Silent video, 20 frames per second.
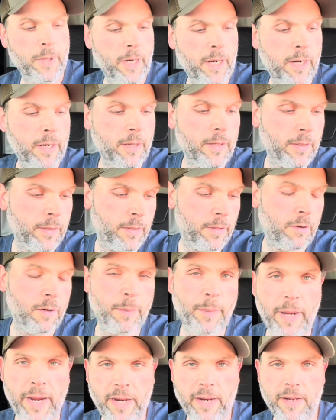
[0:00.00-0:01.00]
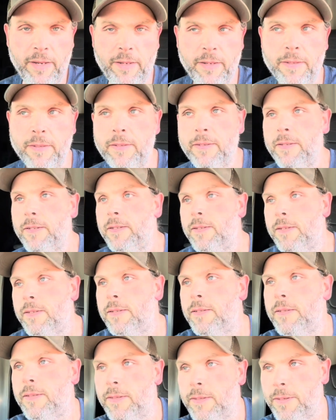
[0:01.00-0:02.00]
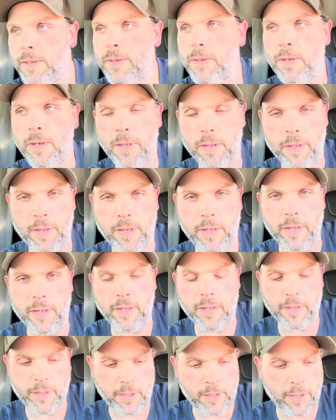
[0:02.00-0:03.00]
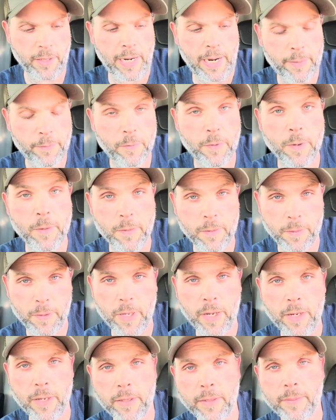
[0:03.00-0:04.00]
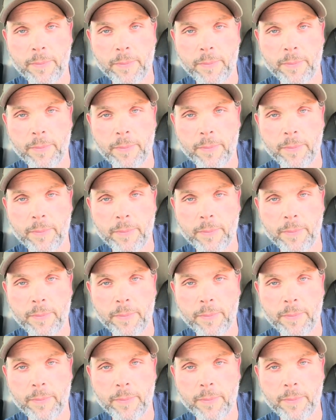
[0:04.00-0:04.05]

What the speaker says: here. We made it through all the crap. We're here.